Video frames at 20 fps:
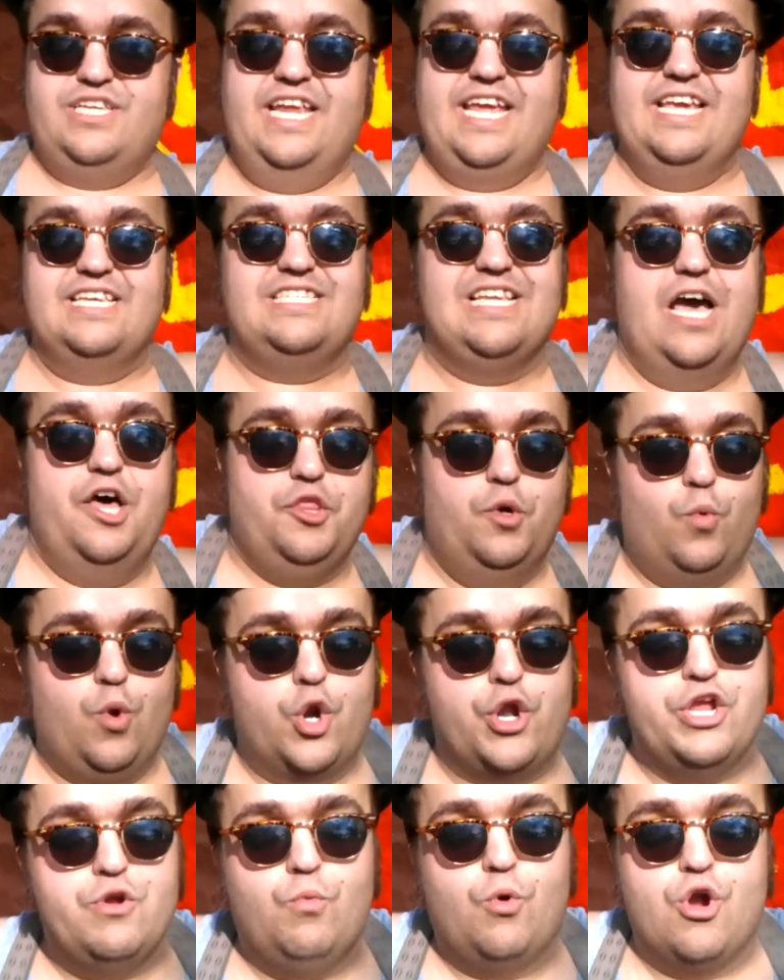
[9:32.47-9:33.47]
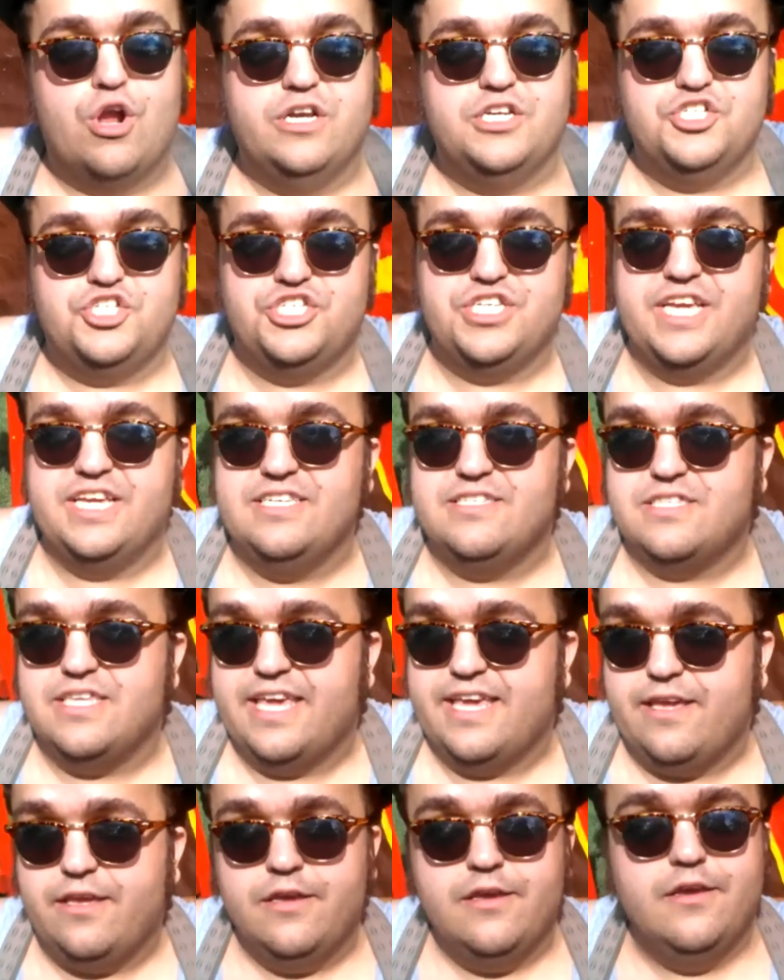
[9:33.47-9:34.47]
and he's now the worry wart, and she's
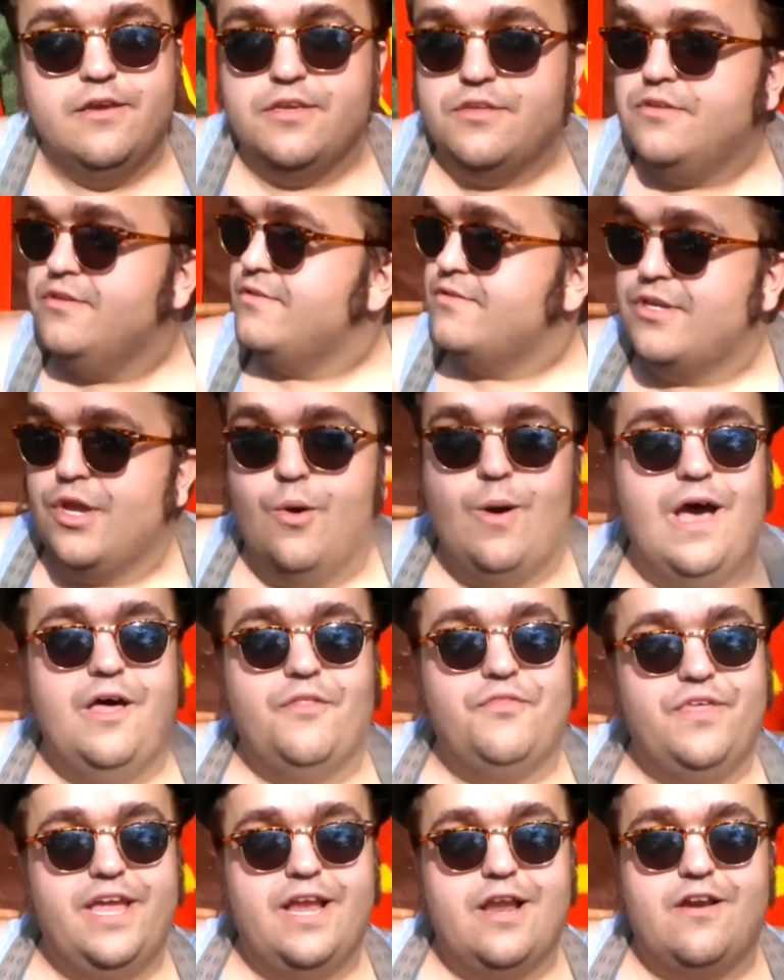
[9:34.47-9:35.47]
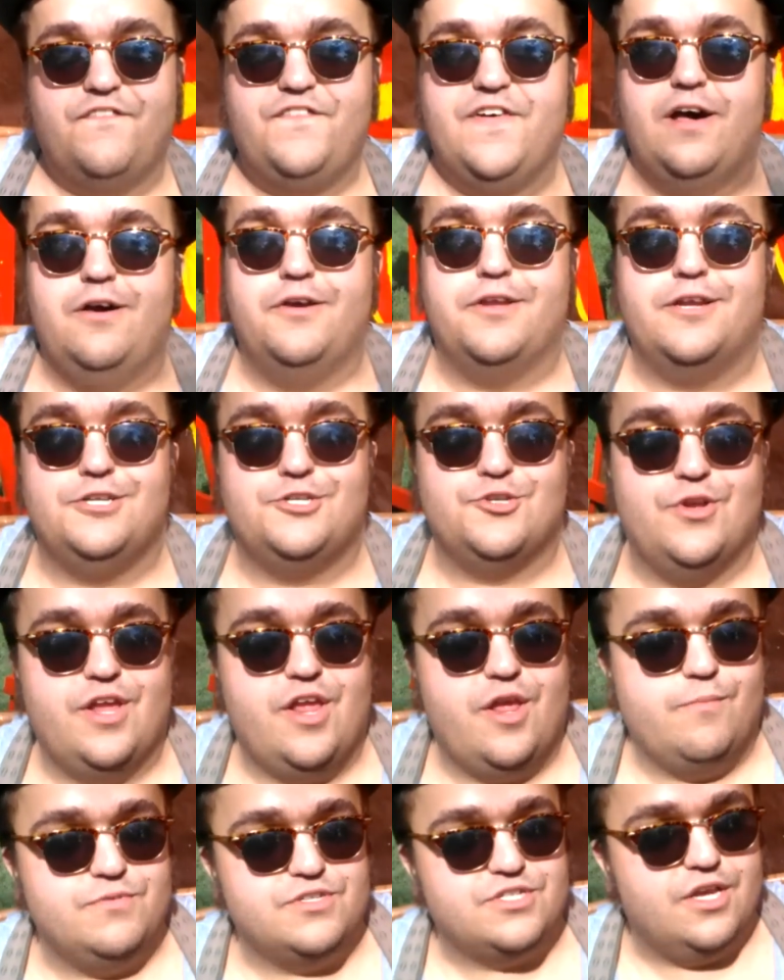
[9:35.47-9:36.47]
the go out there, follow your dreams.